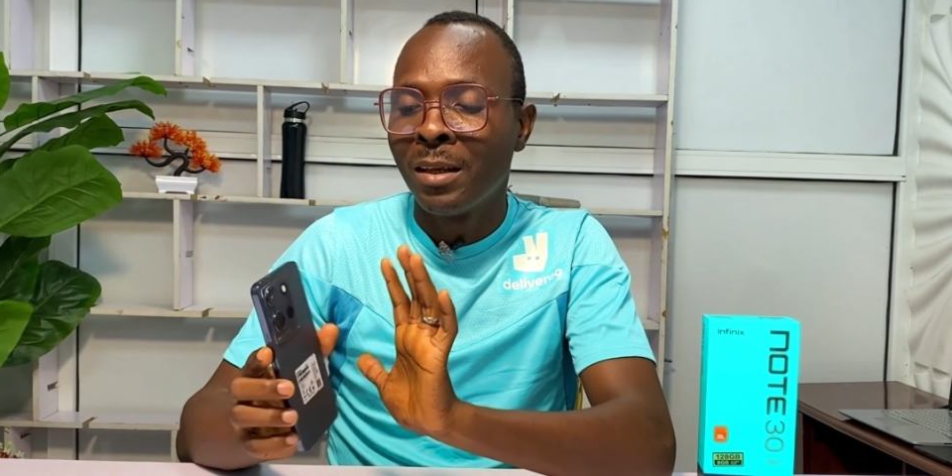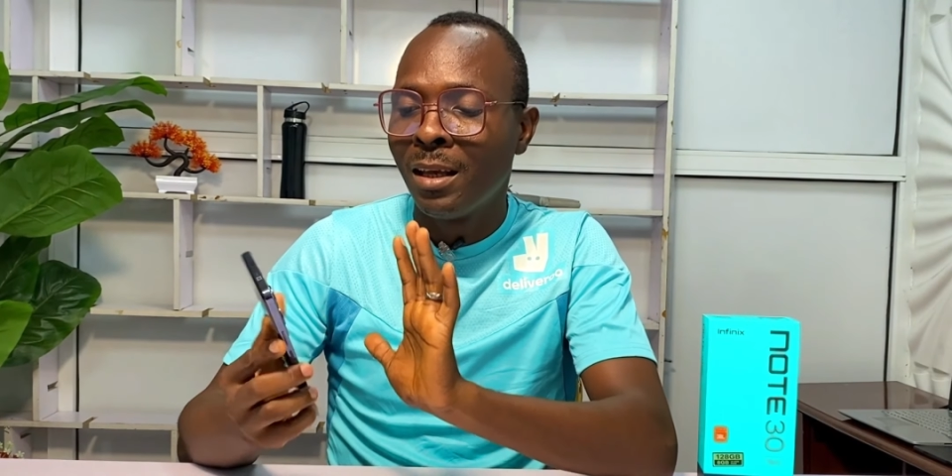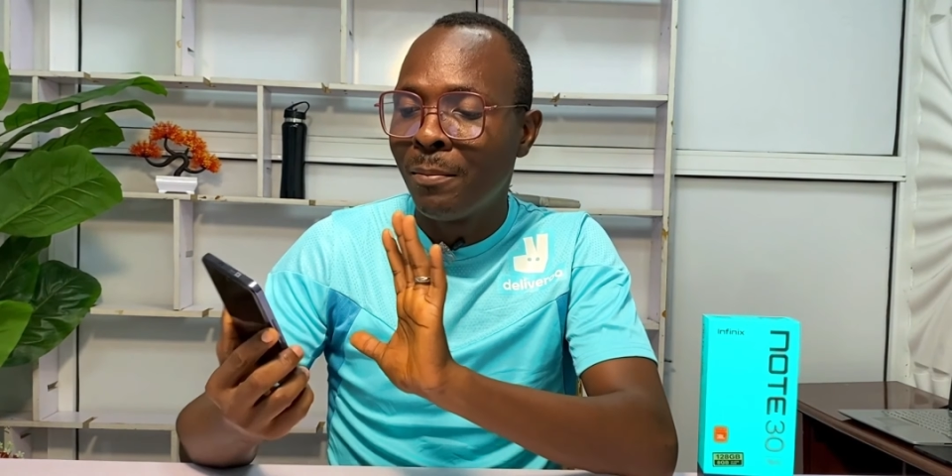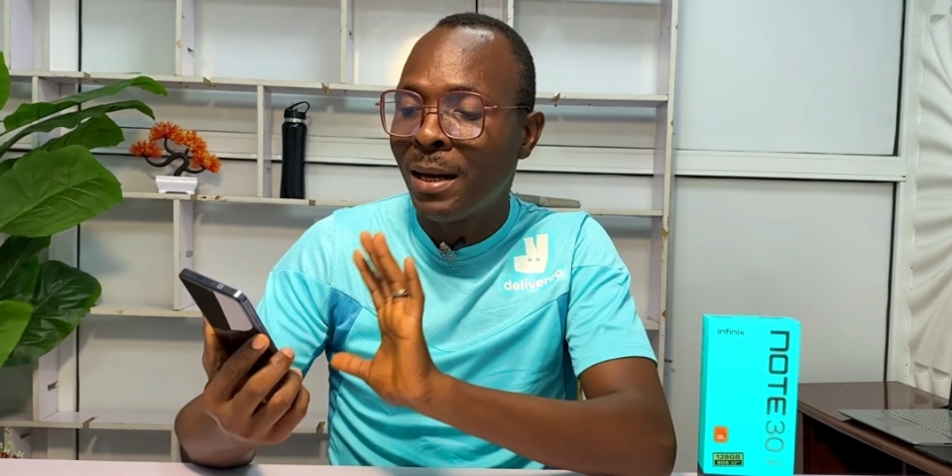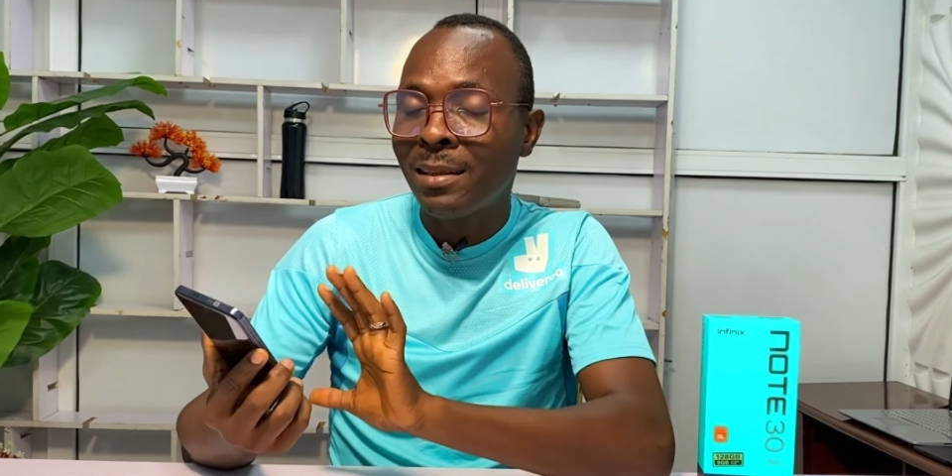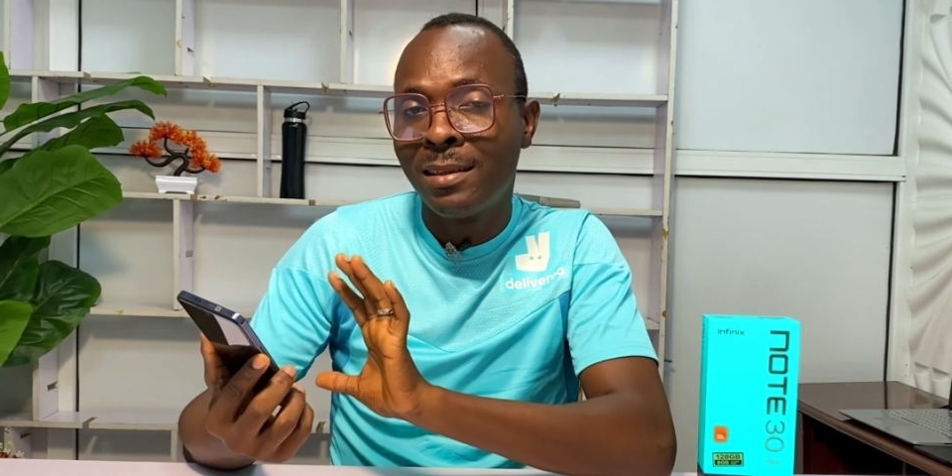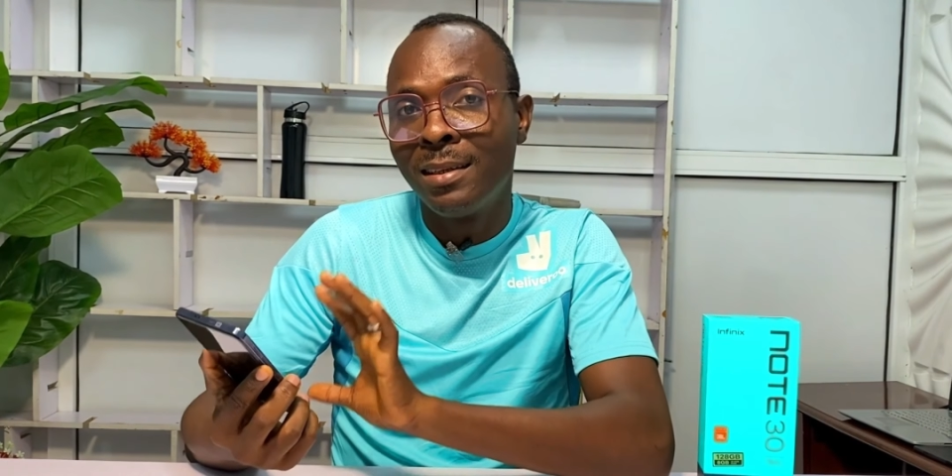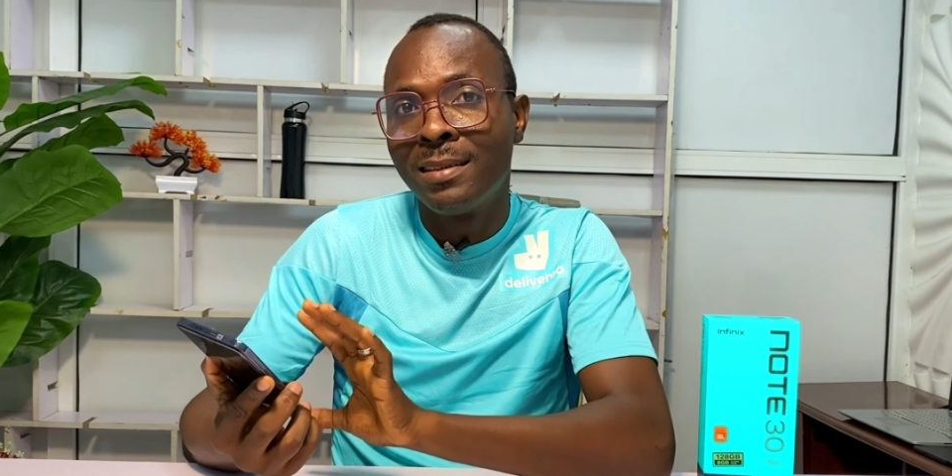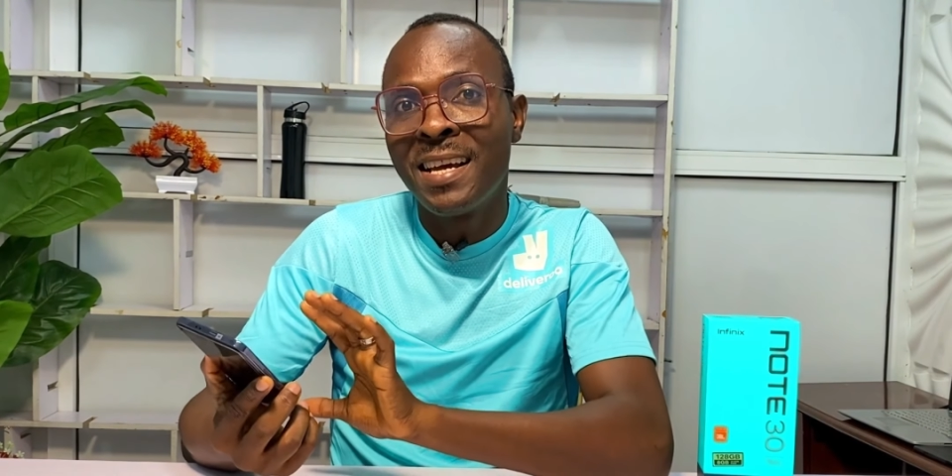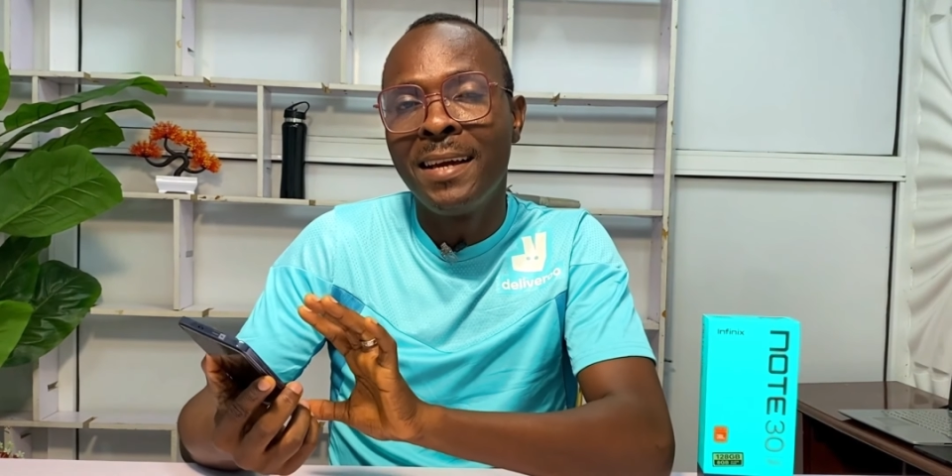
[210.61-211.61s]
About the
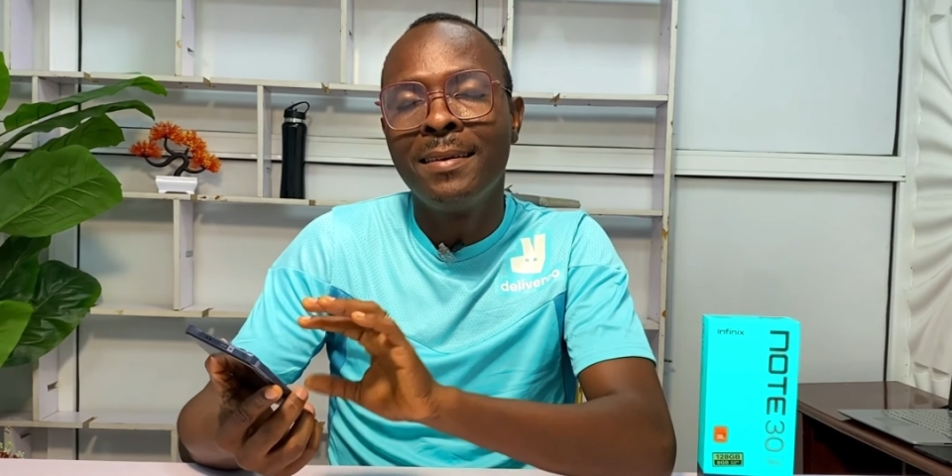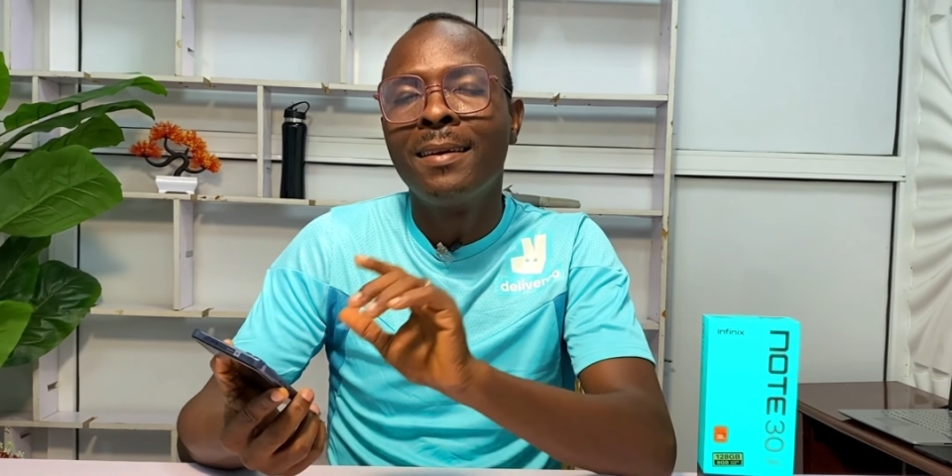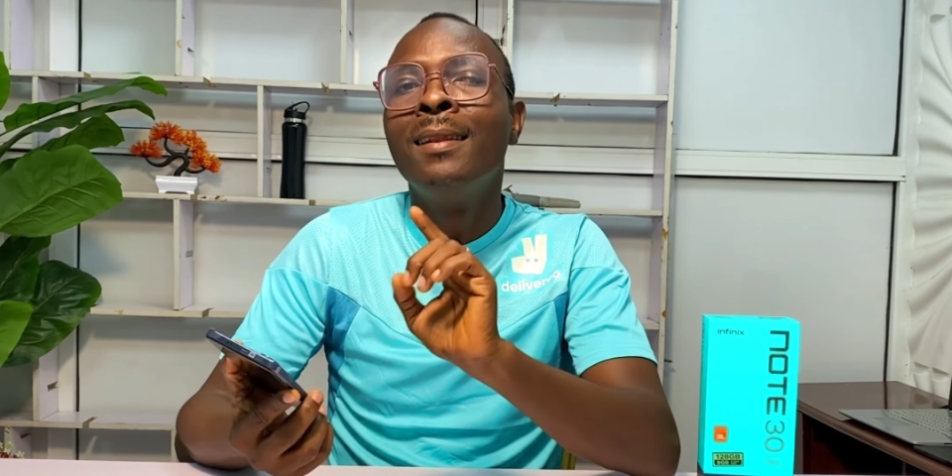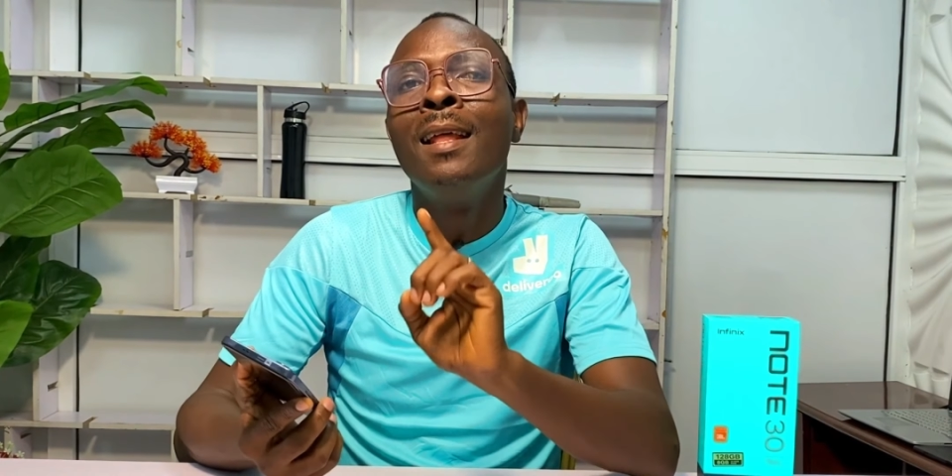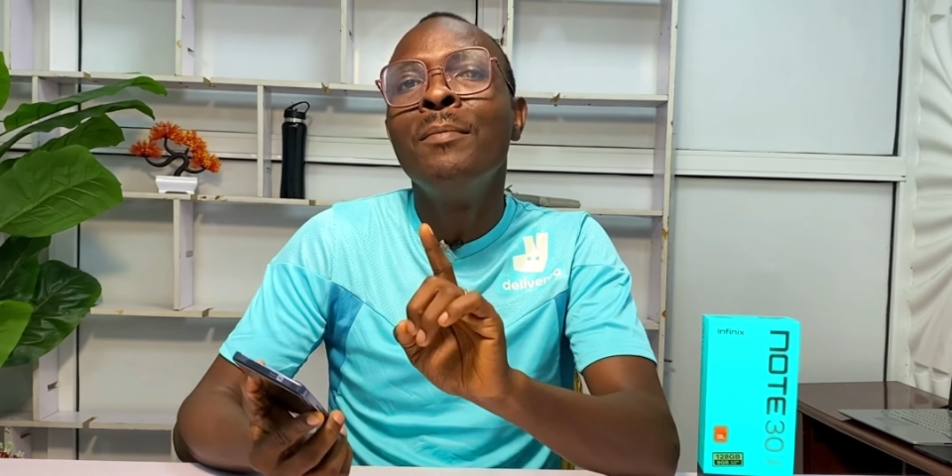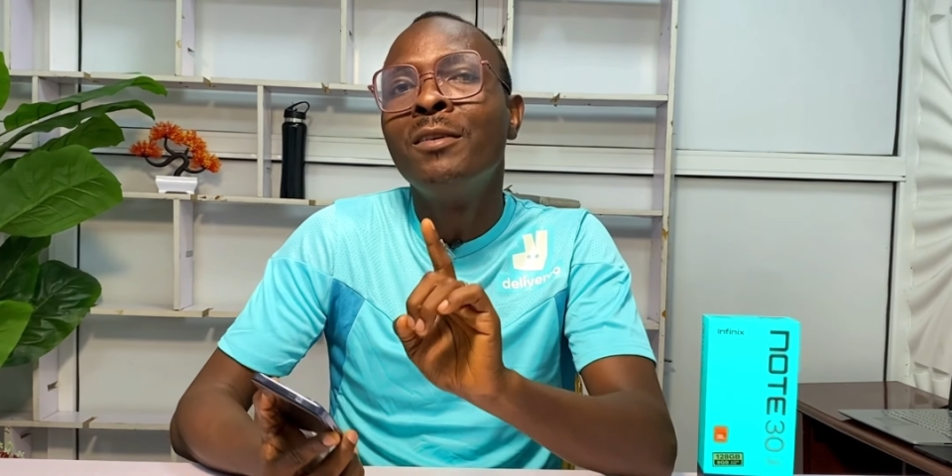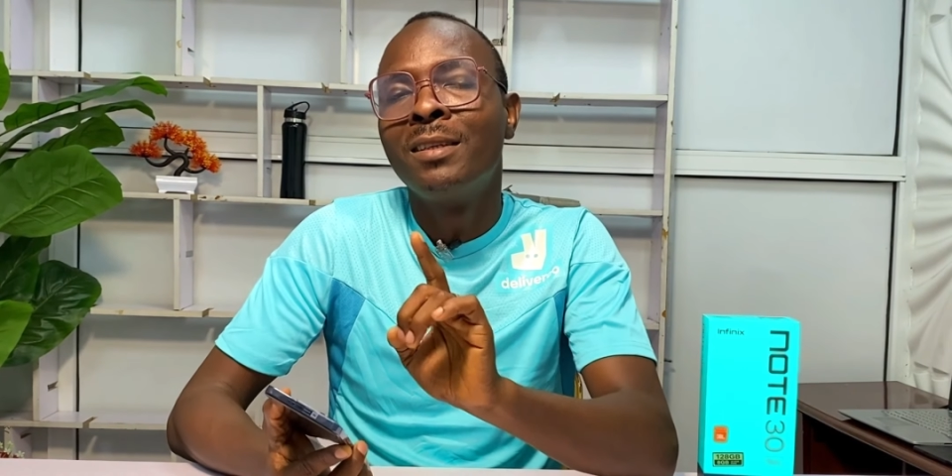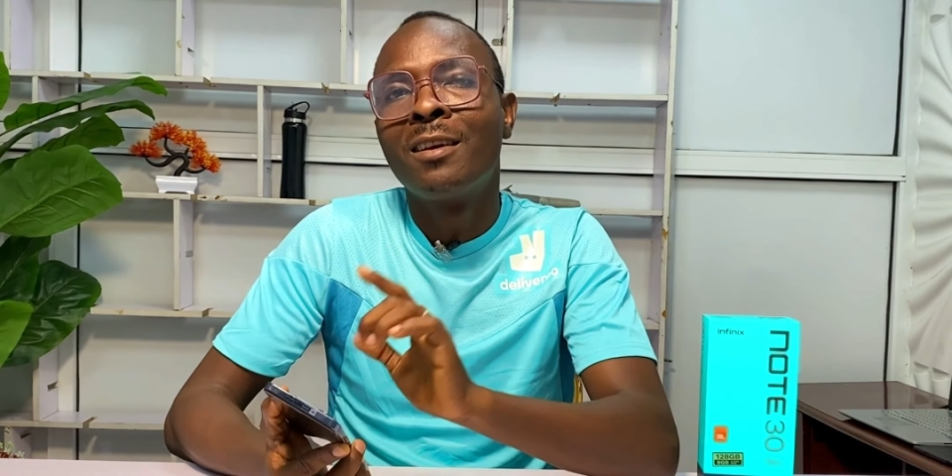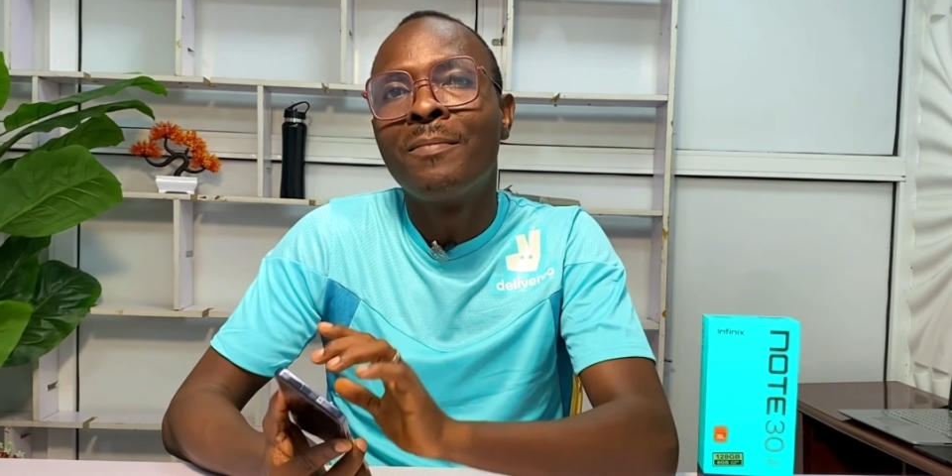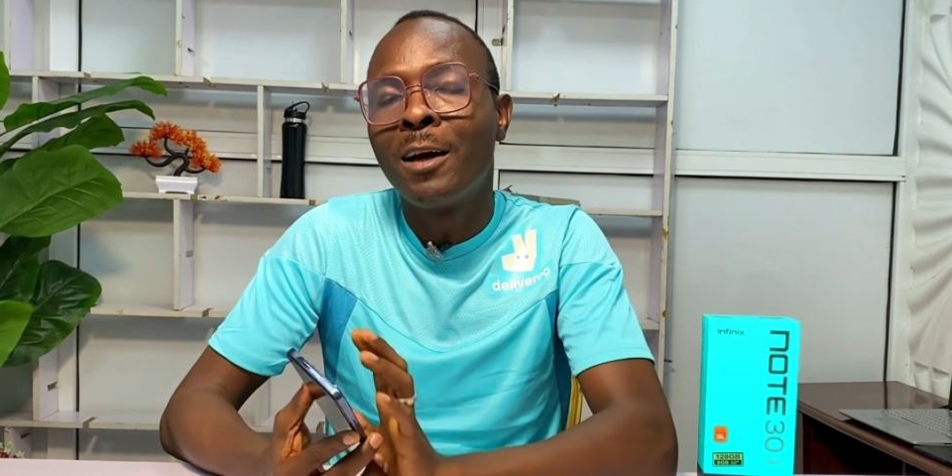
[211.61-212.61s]
design, let me reserve my